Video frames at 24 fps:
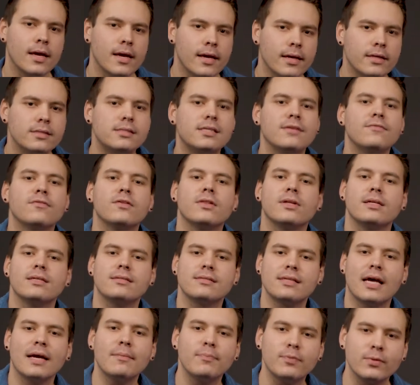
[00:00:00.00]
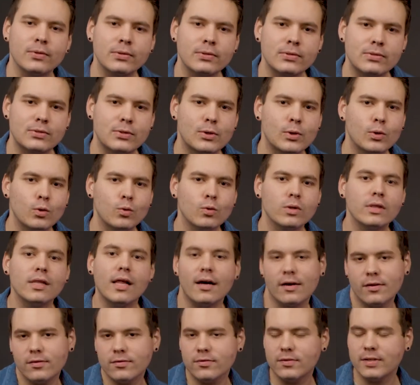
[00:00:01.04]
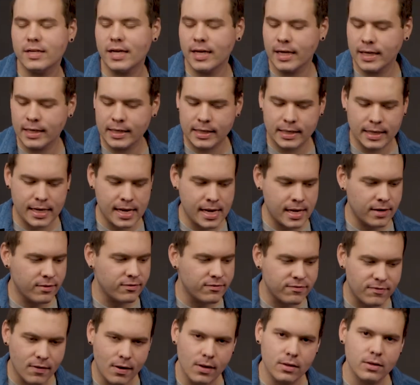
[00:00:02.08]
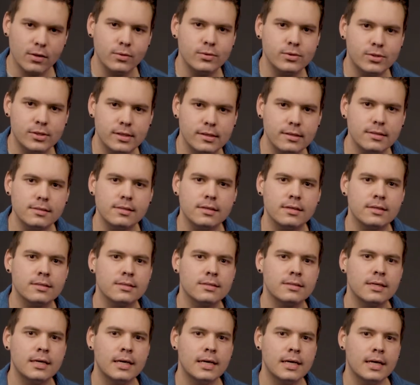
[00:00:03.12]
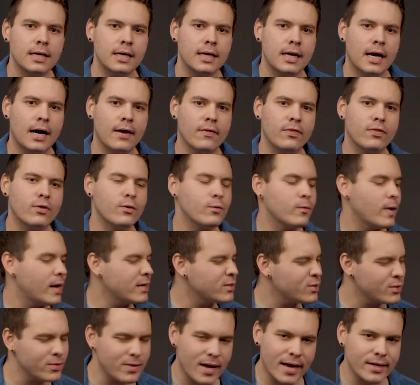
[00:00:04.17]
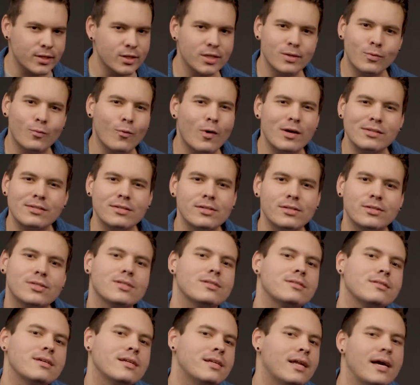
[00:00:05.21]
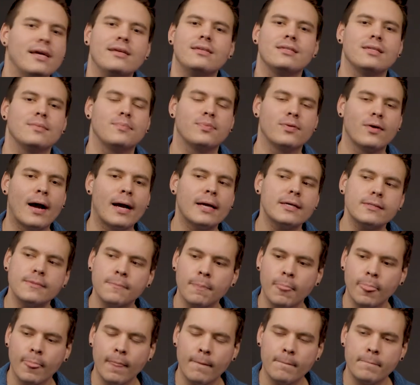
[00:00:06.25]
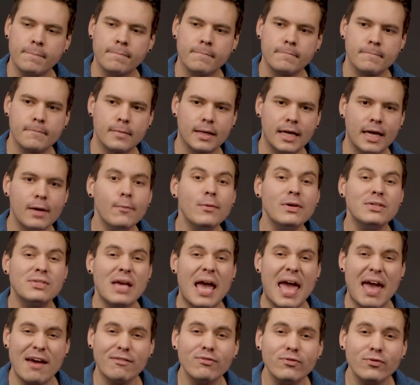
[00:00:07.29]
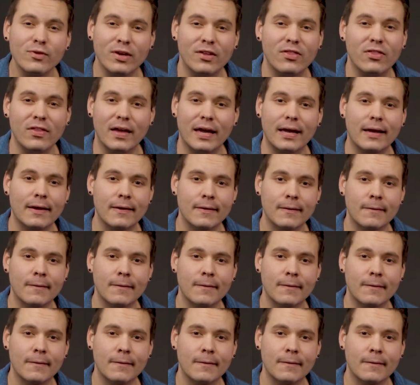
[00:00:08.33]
You see, for the disciples who loved and followed Jesus, the resurrection wasn't just a nice surprise. It was everything.